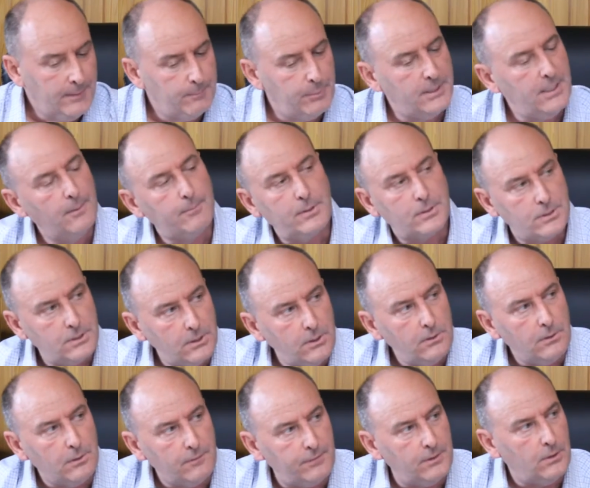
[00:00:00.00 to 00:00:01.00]
But number
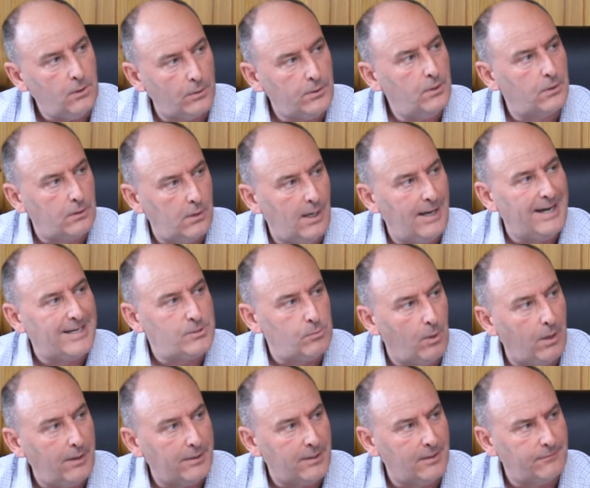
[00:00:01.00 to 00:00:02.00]
two, if you know your clients
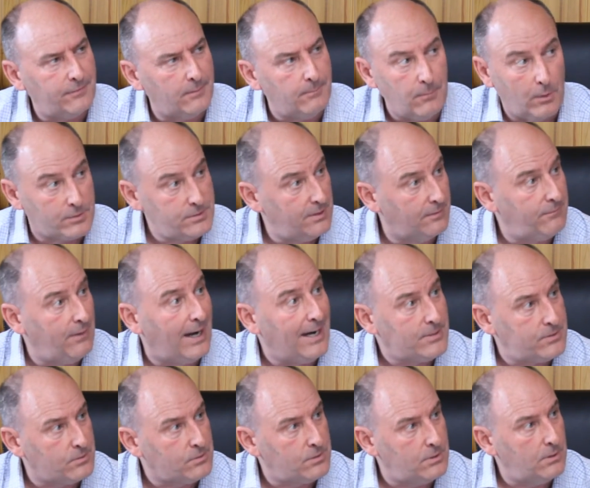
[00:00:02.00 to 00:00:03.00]
well enough, and most
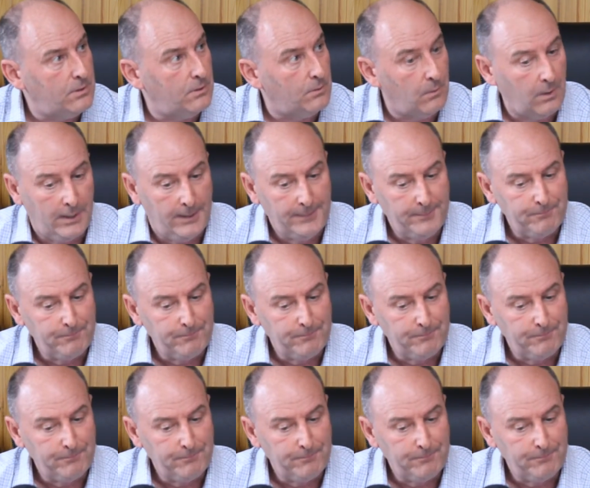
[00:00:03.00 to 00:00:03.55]
advisors do,